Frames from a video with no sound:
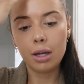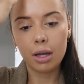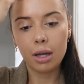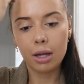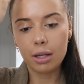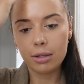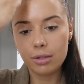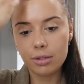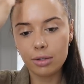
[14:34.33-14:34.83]

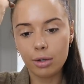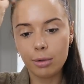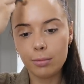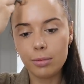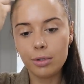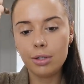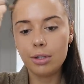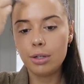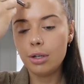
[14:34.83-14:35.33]
her
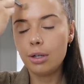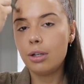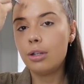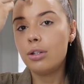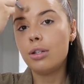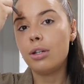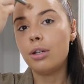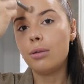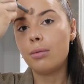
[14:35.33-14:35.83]
stopped
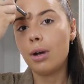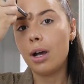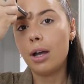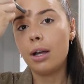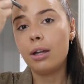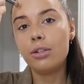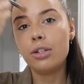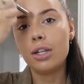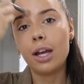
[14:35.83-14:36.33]
to
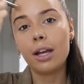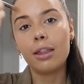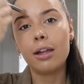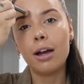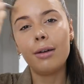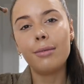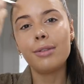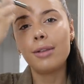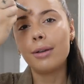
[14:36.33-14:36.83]
uh, check
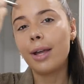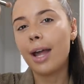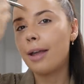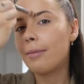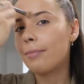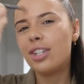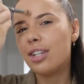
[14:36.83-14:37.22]
that I was okay.